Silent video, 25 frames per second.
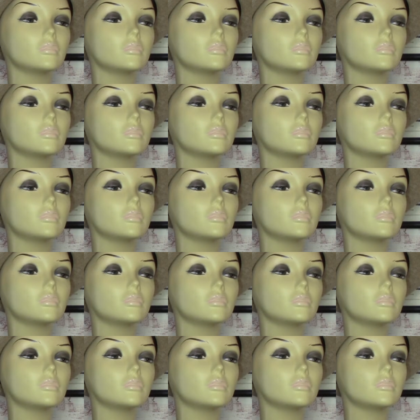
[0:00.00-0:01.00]

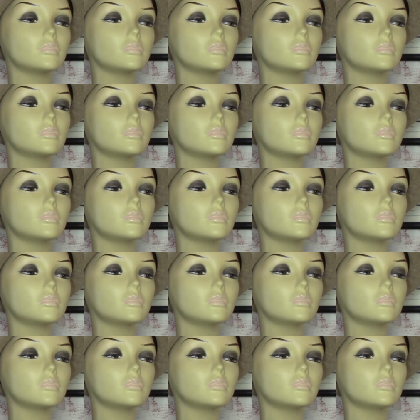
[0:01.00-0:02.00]

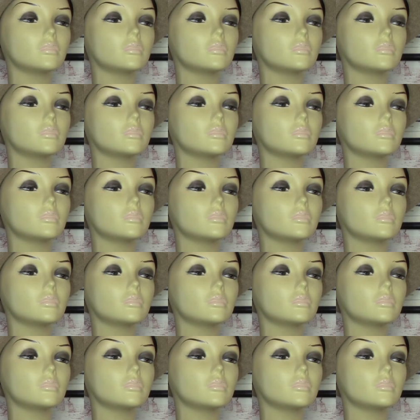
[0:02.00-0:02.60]
[no speech]